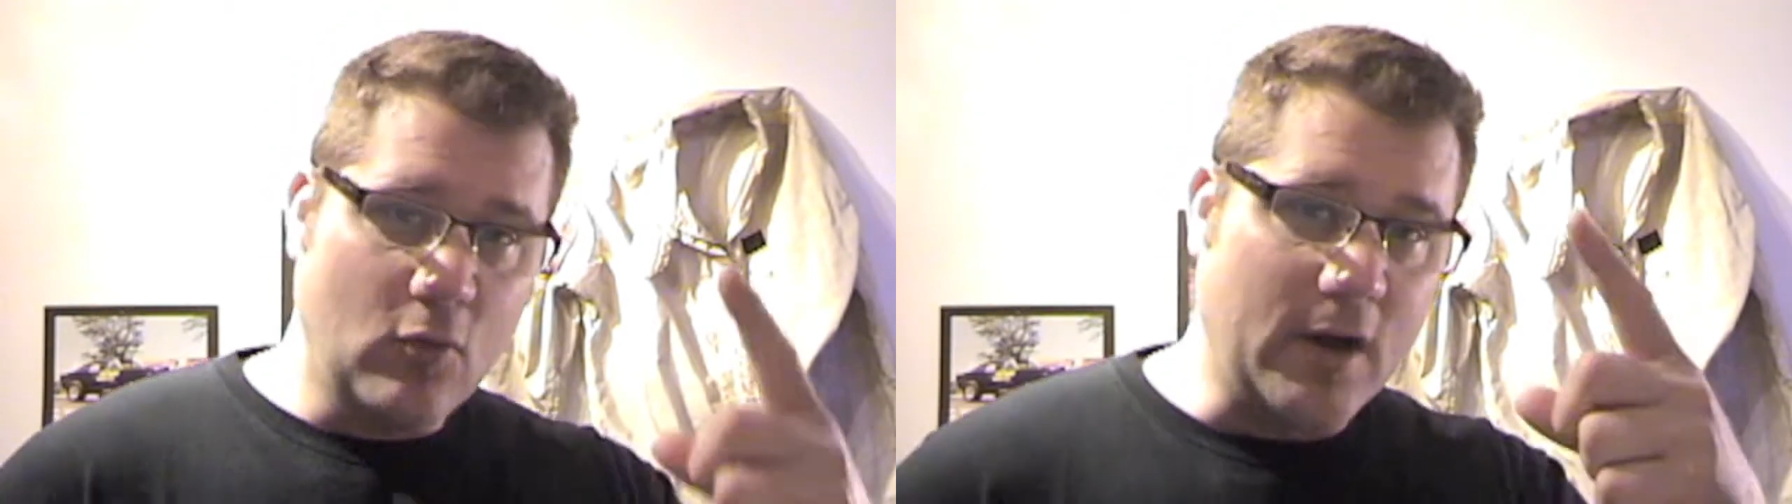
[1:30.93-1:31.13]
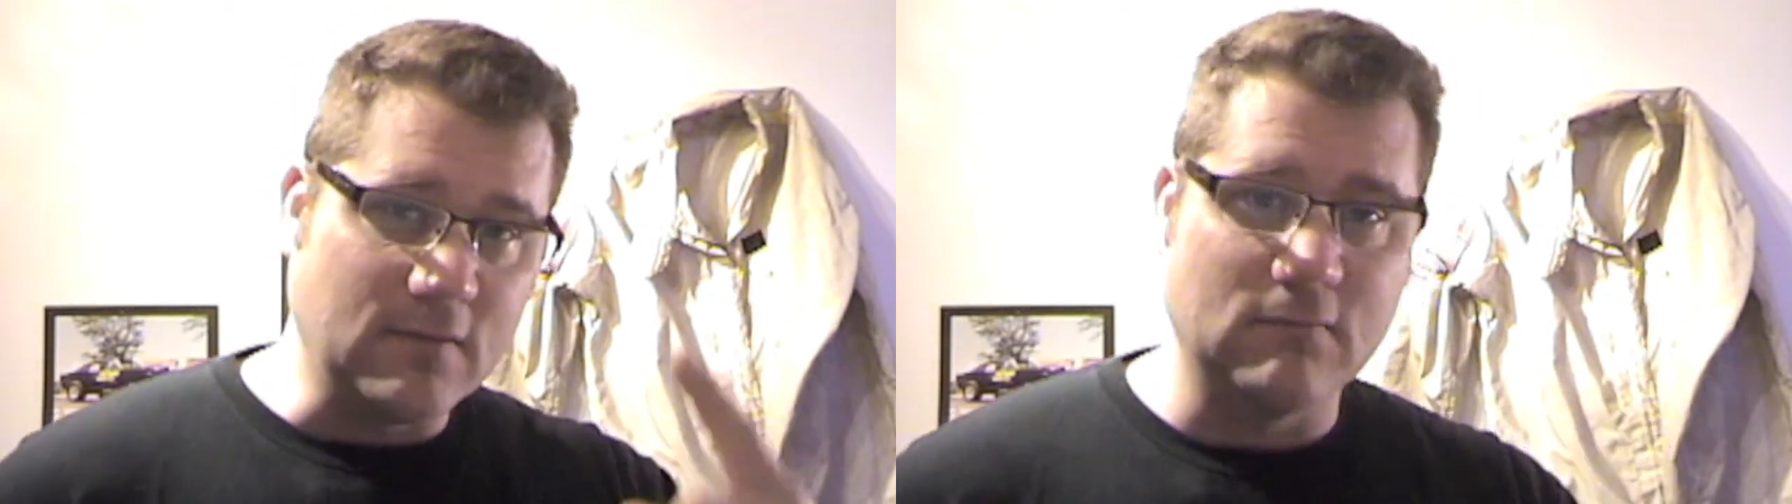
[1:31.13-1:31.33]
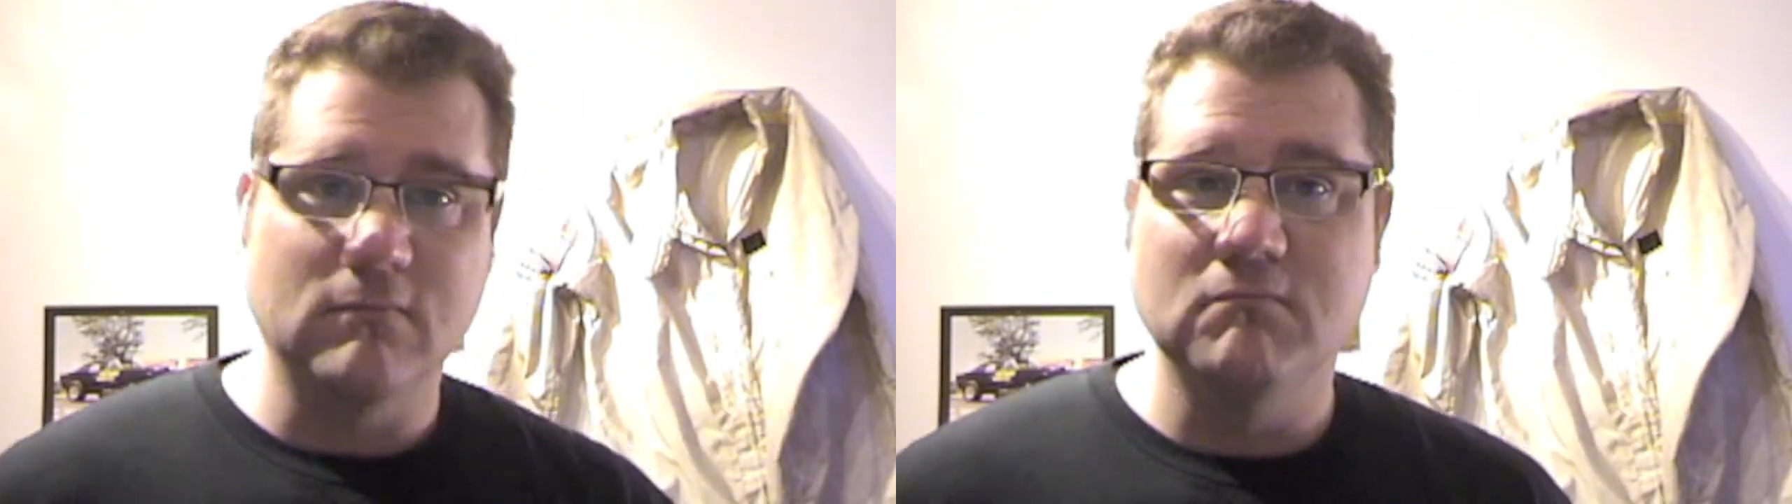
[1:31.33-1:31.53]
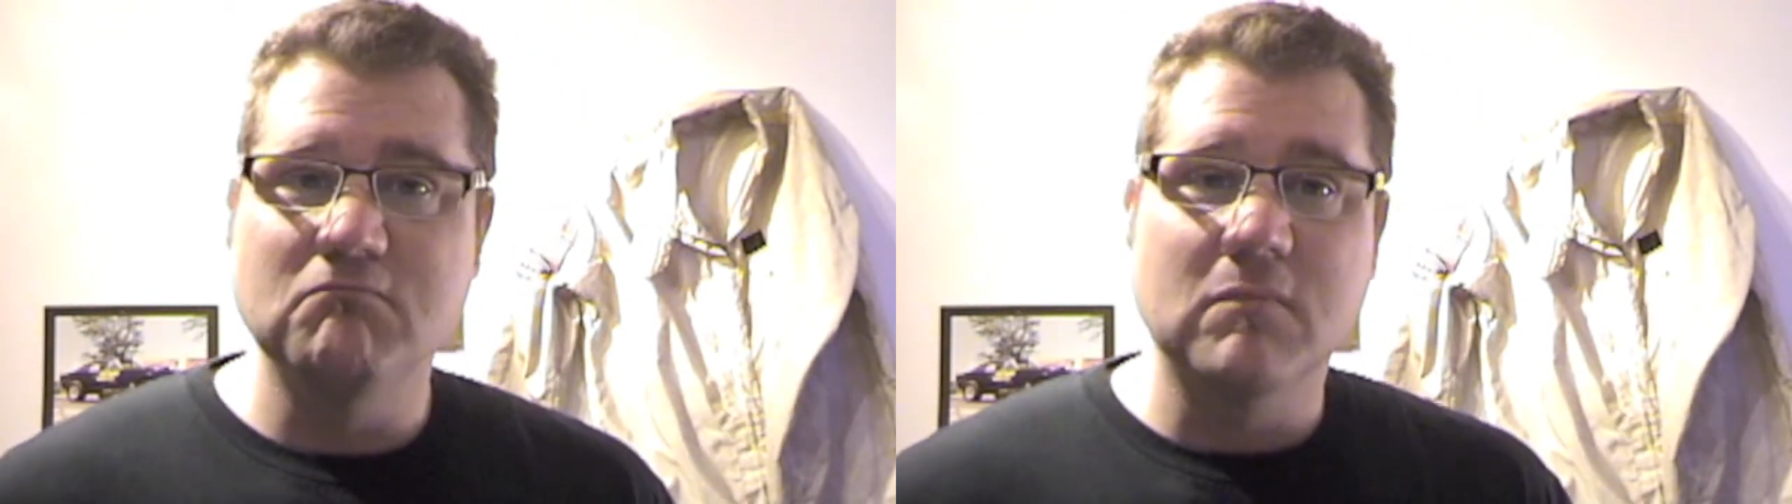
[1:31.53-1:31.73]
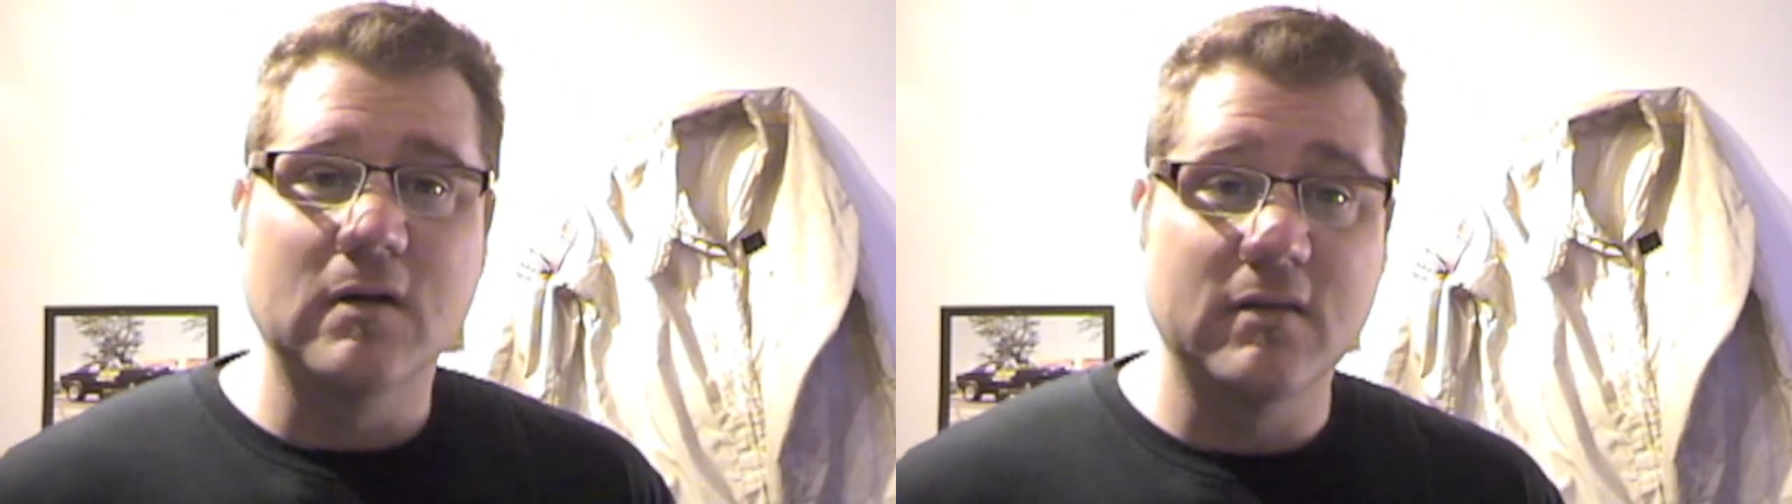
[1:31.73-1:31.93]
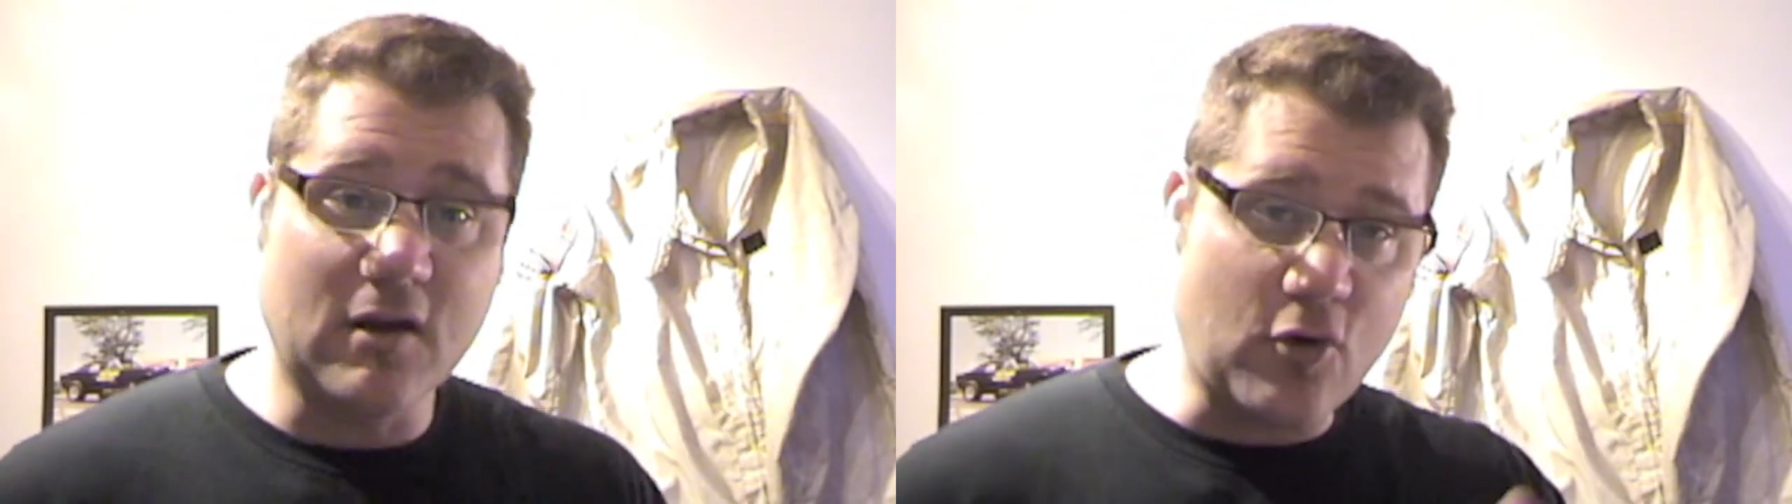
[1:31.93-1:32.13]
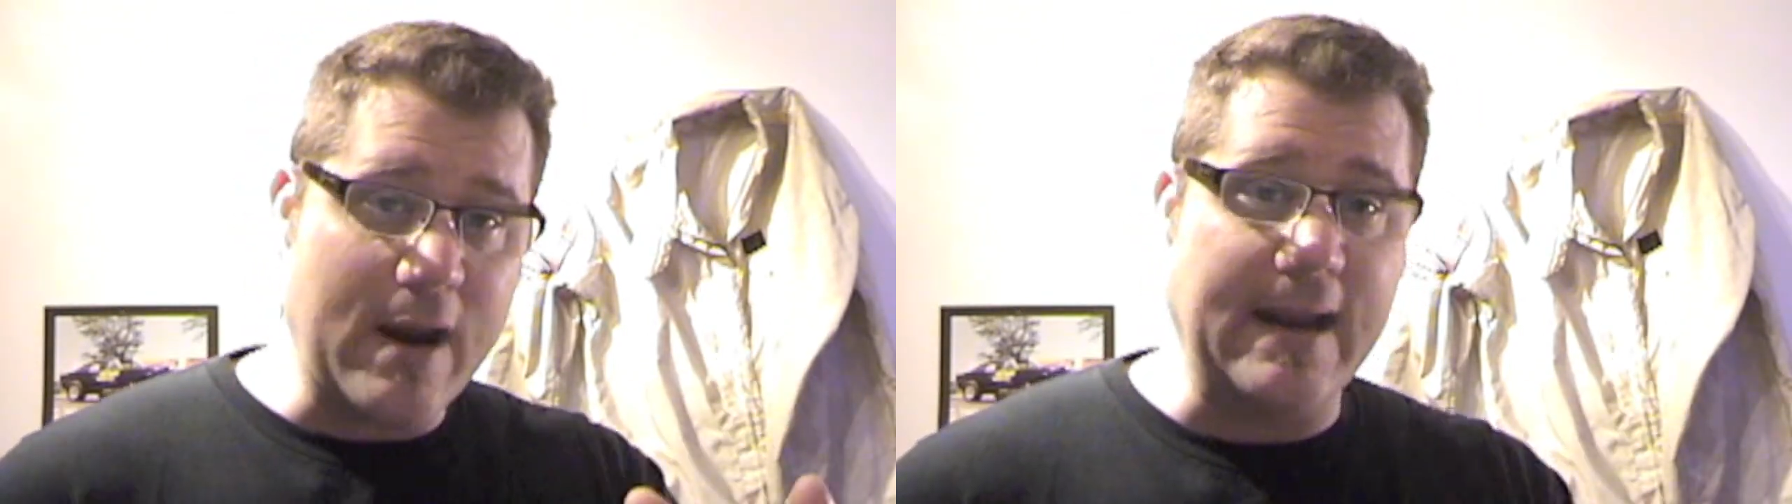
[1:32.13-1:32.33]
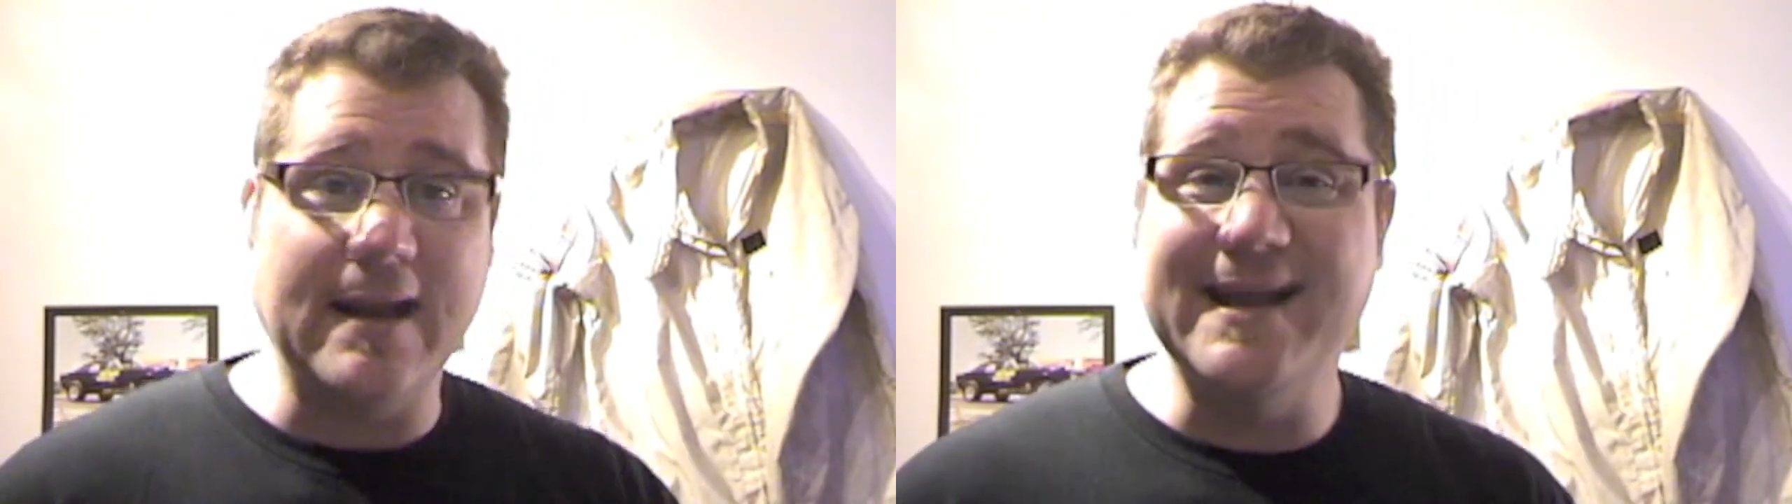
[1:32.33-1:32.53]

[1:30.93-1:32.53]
one, the crank.